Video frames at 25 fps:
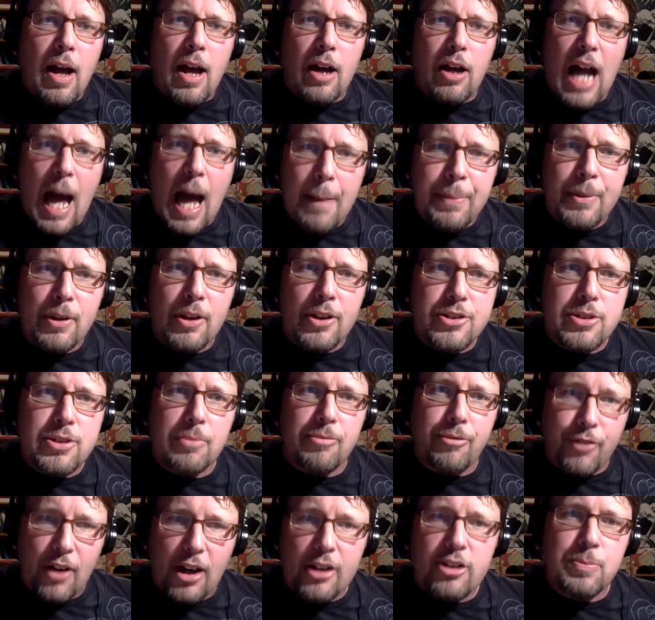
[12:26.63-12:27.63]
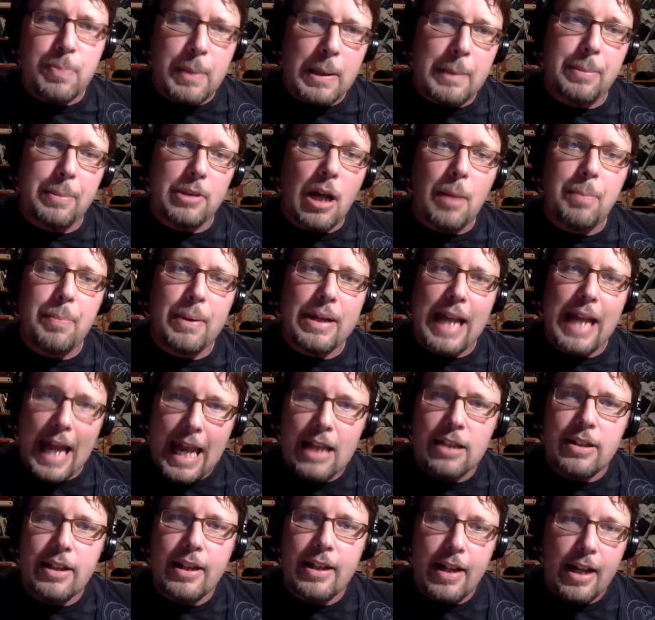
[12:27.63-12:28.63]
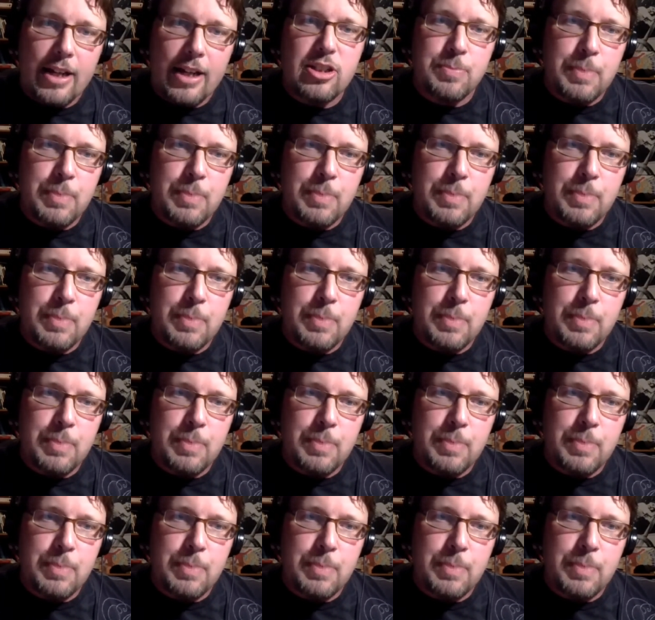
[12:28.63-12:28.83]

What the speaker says: capitalism fucks people up and alienates